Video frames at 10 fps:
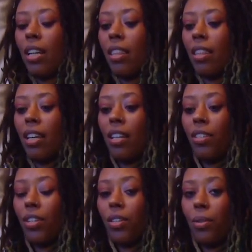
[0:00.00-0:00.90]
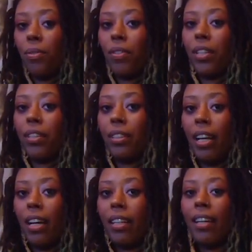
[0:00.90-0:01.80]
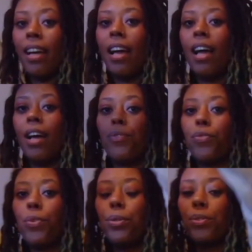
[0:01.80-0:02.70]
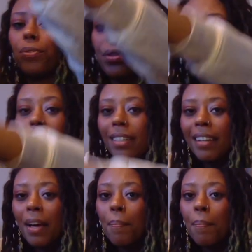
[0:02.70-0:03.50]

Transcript: and then turn over your leg and fold forward.